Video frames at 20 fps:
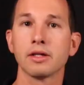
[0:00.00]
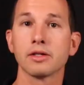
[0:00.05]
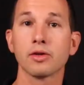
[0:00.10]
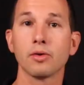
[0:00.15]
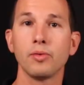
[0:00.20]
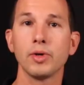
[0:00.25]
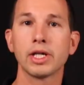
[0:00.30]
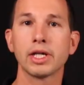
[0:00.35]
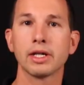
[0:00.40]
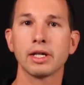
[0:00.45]

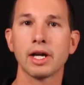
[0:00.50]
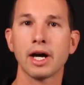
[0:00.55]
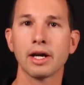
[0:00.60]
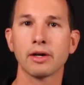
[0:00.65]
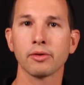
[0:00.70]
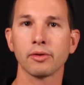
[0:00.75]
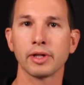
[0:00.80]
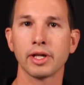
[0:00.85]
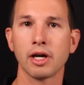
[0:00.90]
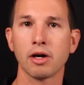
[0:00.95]
So we can
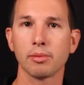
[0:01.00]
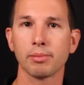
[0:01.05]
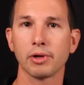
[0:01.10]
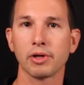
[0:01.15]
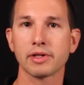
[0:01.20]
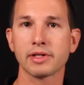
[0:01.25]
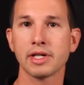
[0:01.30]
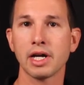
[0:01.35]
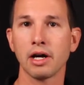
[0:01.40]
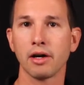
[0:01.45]
not only help
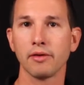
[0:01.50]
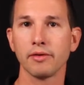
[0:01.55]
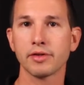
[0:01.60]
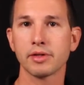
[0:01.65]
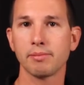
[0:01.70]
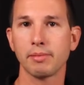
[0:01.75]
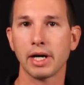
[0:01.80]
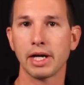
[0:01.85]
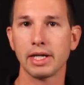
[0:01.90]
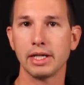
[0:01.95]

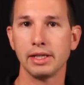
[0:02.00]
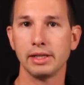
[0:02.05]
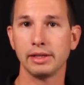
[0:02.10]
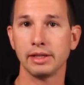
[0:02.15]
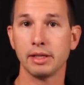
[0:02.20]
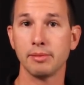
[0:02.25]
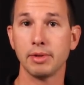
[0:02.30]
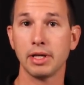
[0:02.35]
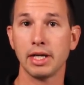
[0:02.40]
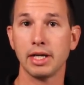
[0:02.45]
ourselves by
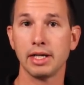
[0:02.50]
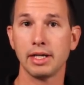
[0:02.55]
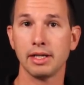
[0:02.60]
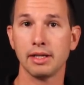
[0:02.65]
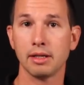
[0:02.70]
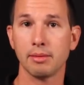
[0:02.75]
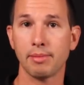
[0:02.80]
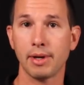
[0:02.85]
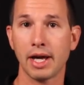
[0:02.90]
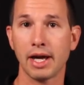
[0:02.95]

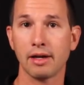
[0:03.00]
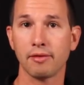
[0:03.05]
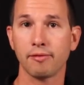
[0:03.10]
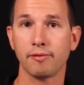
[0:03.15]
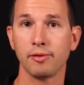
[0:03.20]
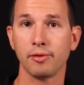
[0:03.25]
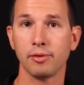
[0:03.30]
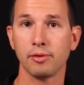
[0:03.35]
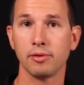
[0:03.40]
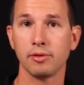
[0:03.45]
eliminating the bad
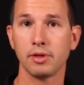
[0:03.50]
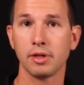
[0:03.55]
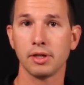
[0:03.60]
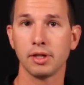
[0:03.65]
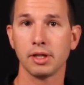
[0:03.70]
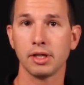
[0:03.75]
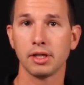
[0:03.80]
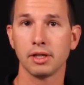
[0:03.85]
food